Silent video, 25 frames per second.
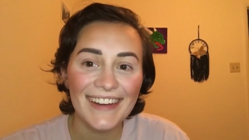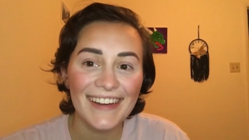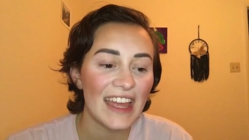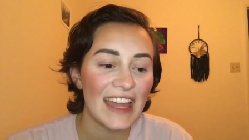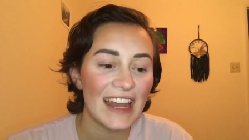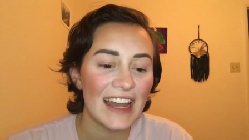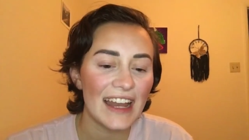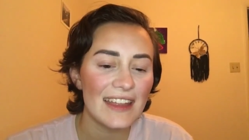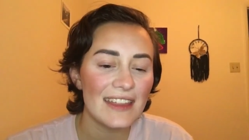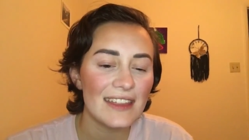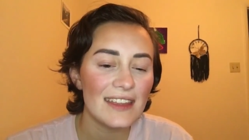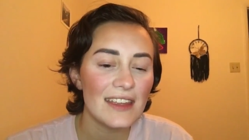and
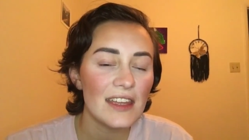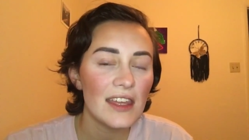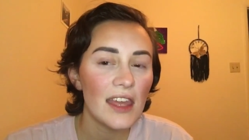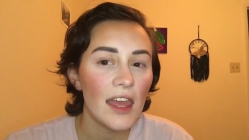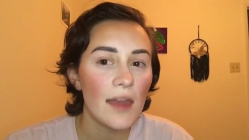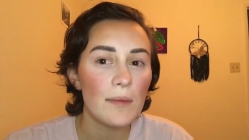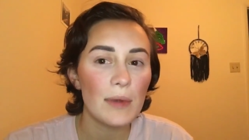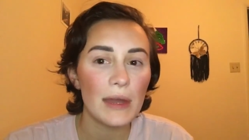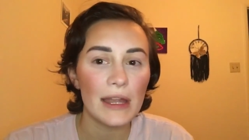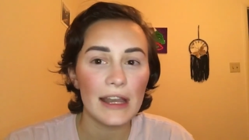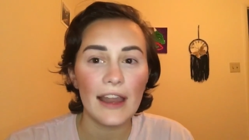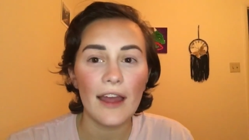I think
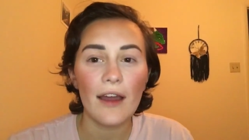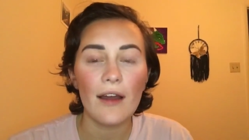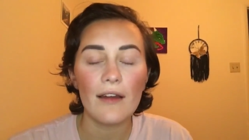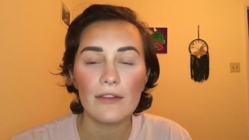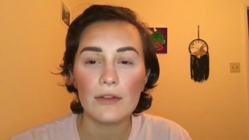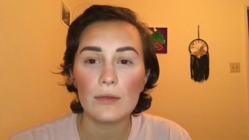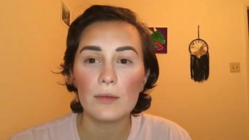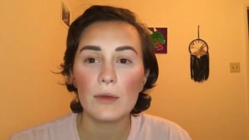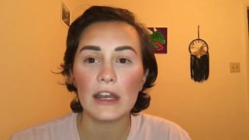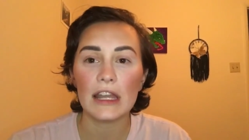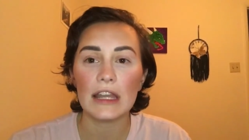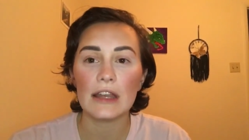by now
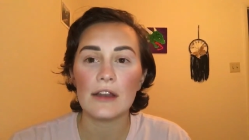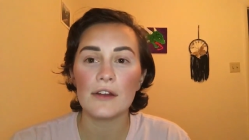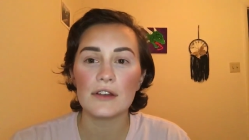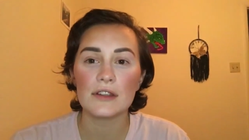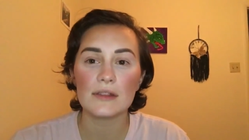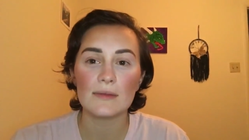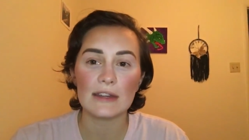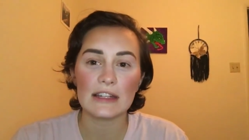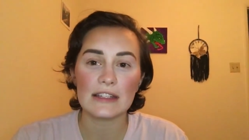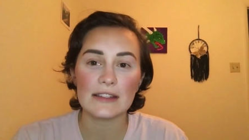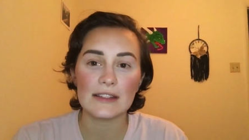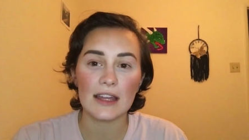everybody knows
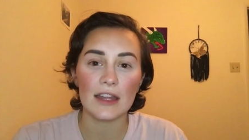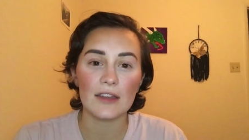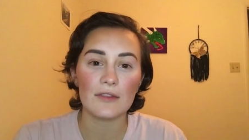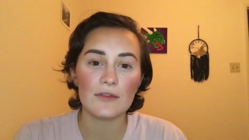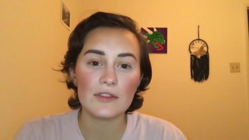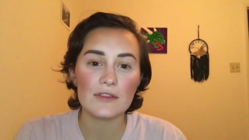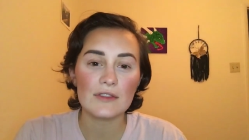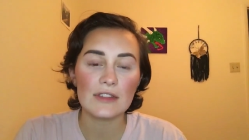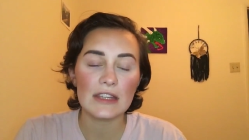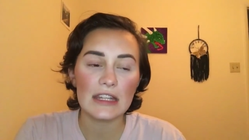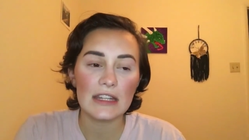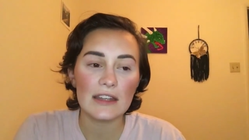my skin
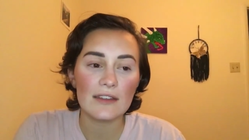routine.